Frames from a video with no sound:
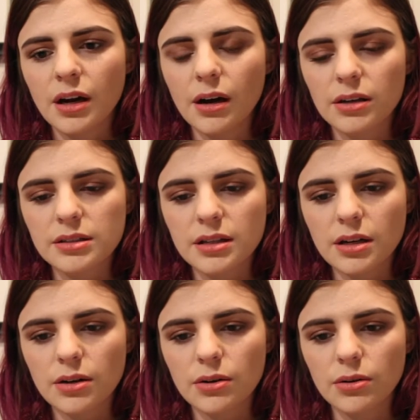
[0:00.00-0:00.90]

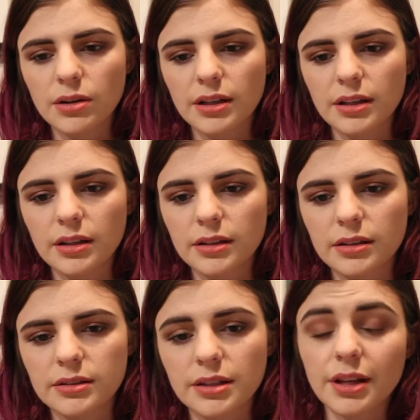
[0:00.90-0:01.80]
Also,
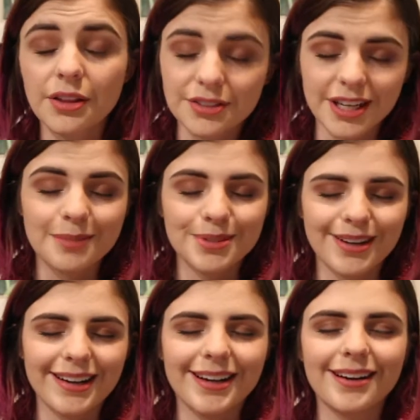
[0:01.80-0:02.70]
so the other type,
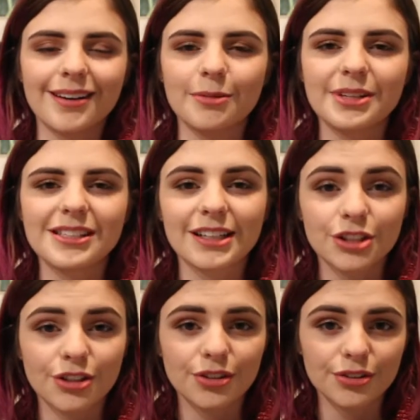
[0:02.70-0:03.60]
is
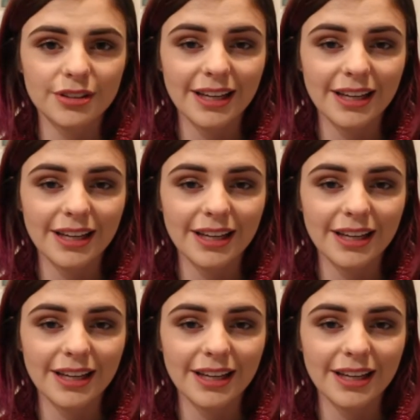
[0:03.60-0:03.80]
external